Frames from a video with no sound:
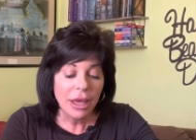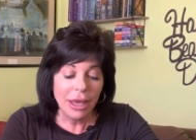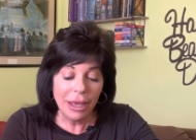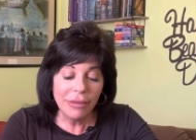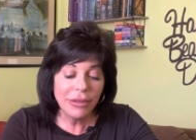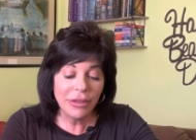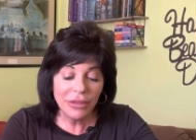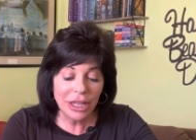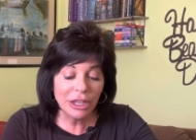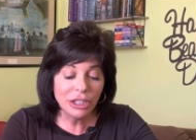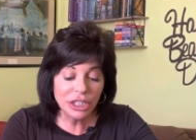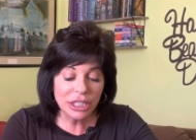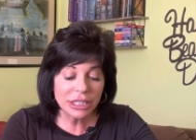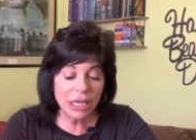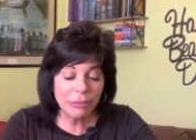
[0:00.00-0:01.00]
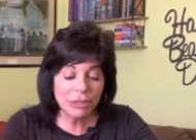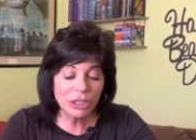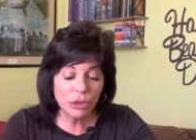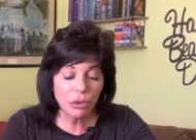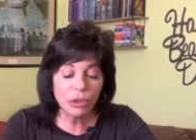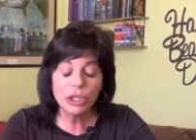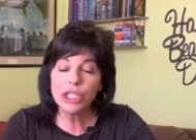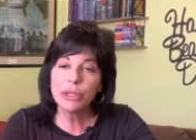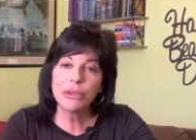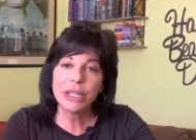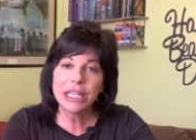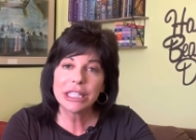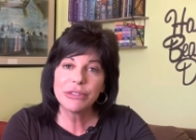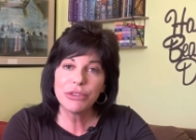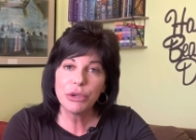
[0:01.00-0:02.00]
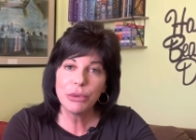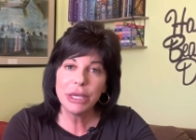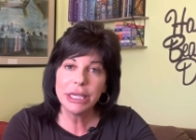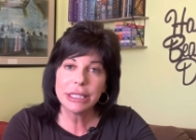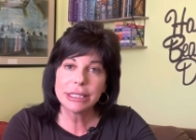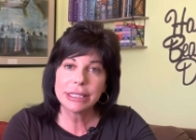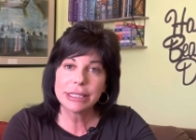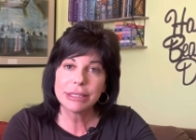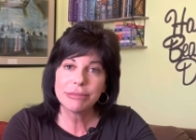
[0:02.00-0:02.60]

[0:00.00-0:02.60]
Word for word: And then the energies coming towards you in the next few weeks.